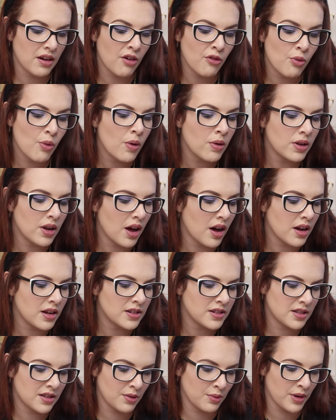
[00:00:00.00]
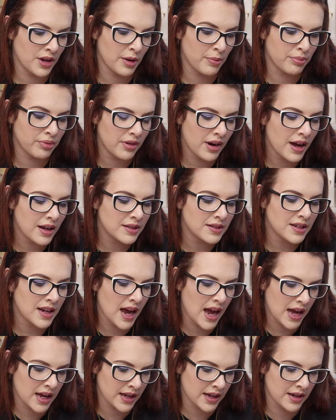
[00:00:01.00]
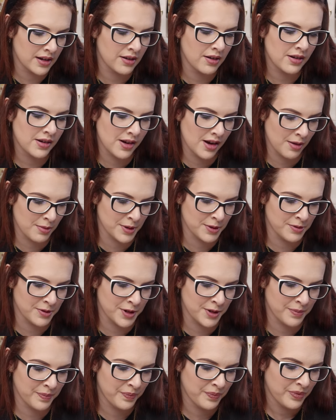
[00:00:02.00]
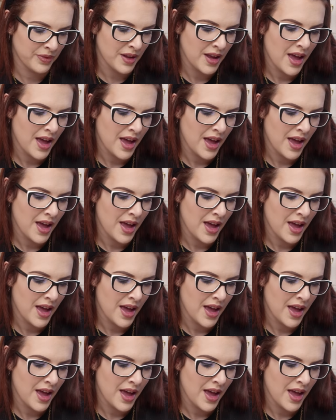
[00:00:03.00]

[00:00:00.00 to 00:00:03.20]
of wall art that we are proud to hang in our common room.